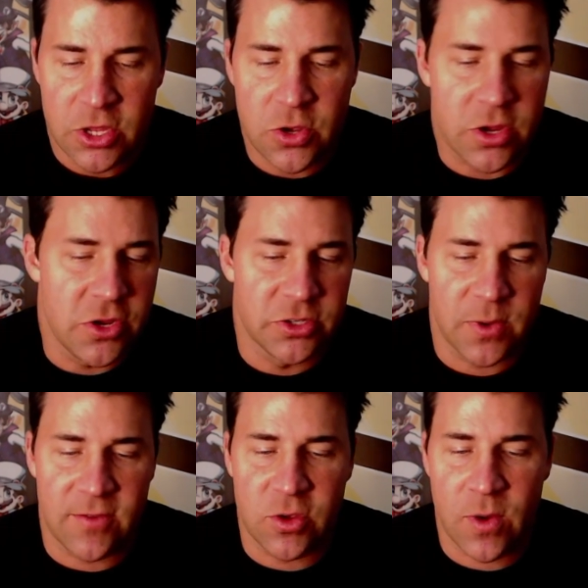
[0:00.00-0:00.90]
You can use
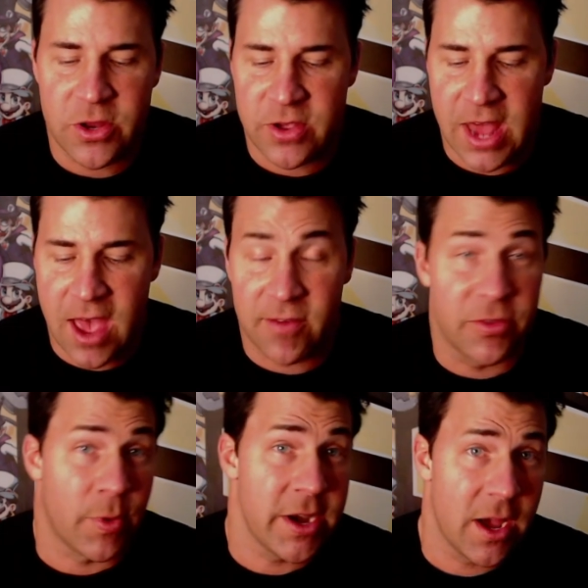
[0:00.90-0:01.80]
whatever you want. You could have
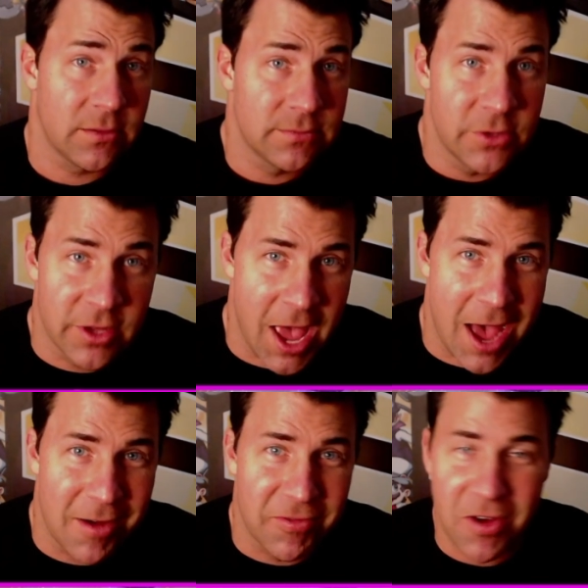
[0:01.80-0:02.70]
the rundown. You could
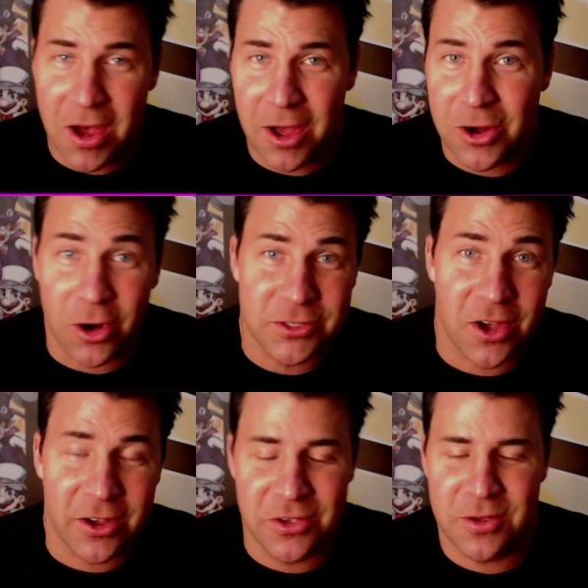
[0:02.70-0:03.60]
have Kart
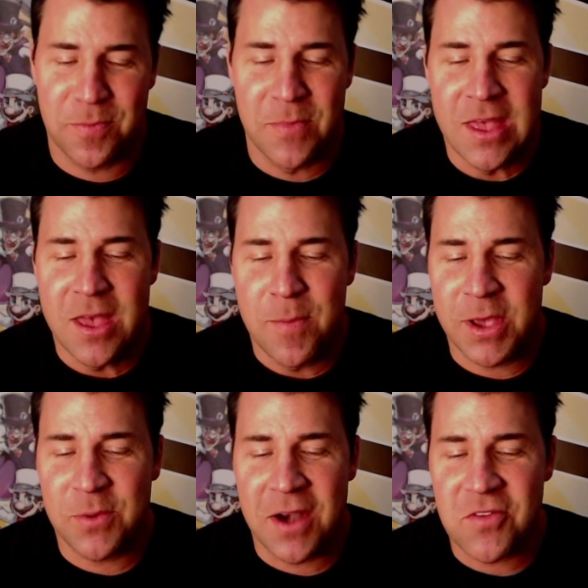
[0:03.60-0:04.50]
Talk. You could
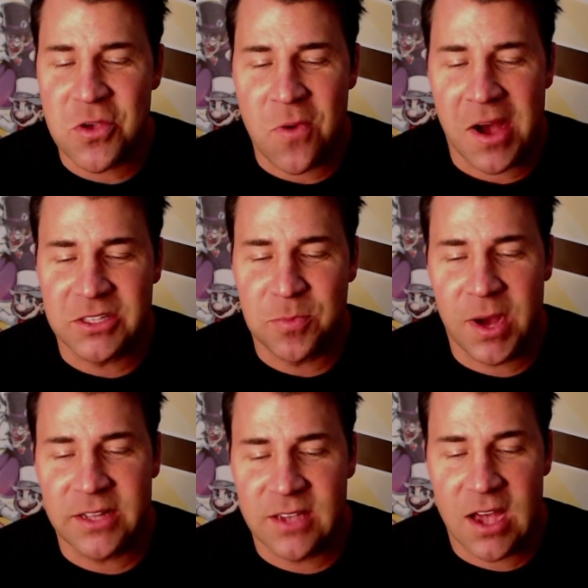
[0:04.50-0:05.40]
pick whatever you want,
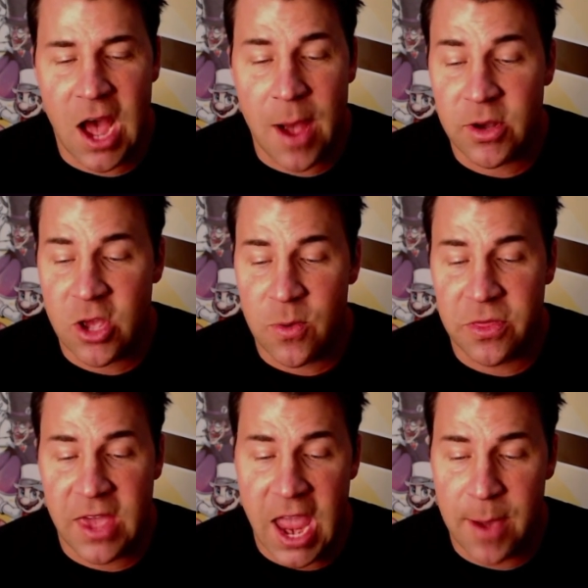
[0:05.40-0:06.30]
but I'm gonna go
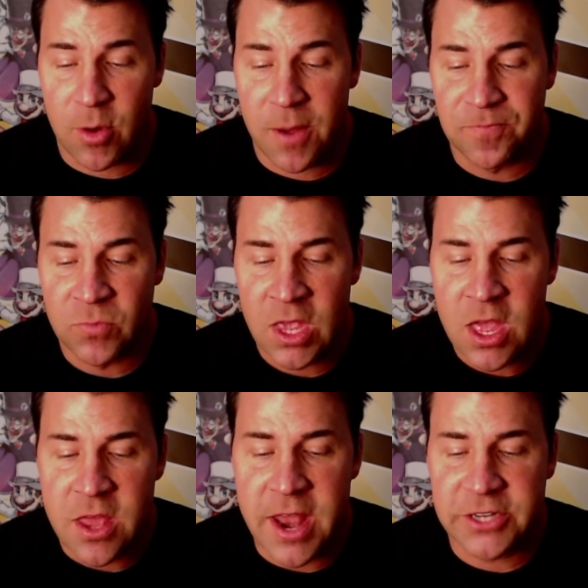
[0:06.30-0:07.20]
with camera.
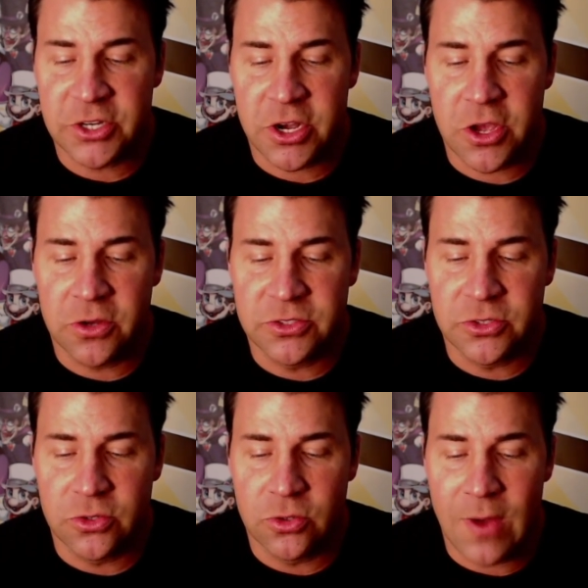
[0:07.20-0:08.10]
Next, you're gonna go
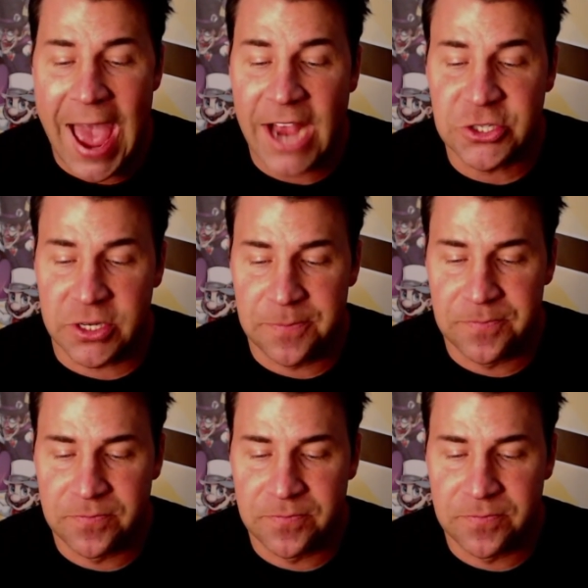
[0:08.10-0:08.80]
to action.